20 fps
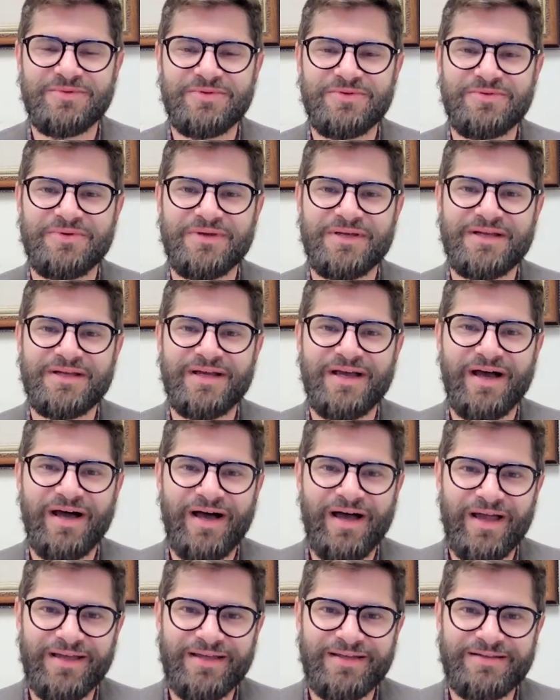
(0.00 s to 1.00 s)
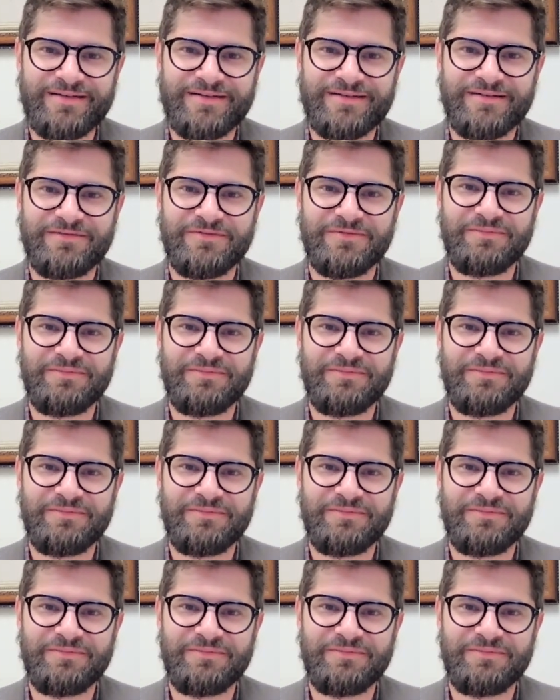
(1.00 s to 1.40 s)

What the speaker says: between kinds of